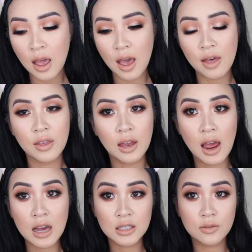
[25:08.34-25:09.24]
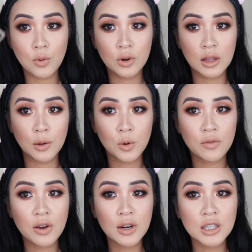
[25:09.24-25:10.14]
And then as for the liquid
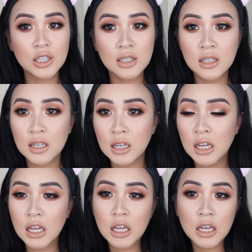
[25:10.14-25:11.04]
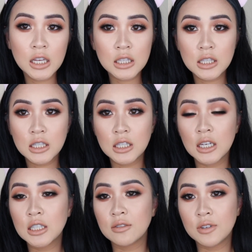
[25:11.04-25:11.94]
foundation,
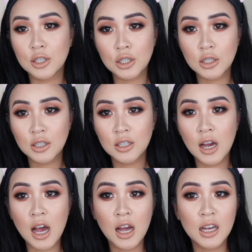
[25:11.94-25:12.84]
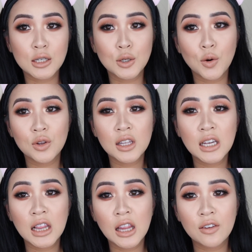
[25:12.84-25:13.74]
it's official. I
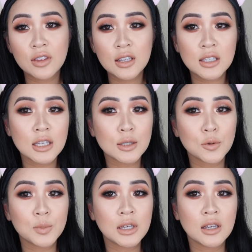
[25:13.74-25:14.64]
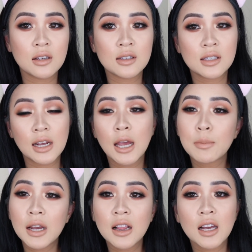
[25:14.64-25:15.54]
totally love this. This will be staying in
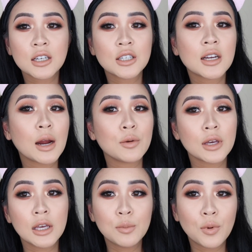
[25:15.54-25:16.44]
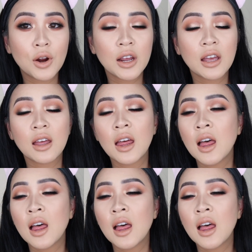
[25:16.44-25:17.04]
my collection. I will keep wearing it.